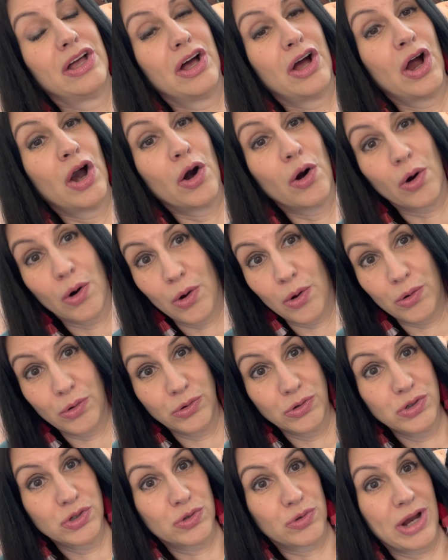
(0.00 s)
her
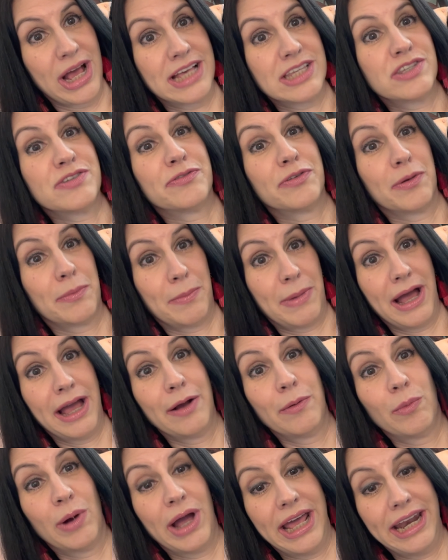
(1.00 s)
own dress for my
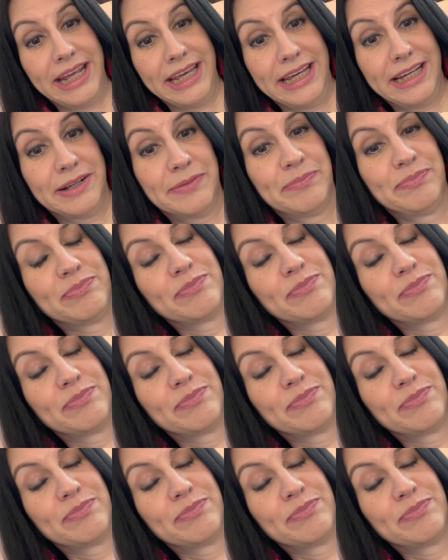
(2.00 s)
wedding.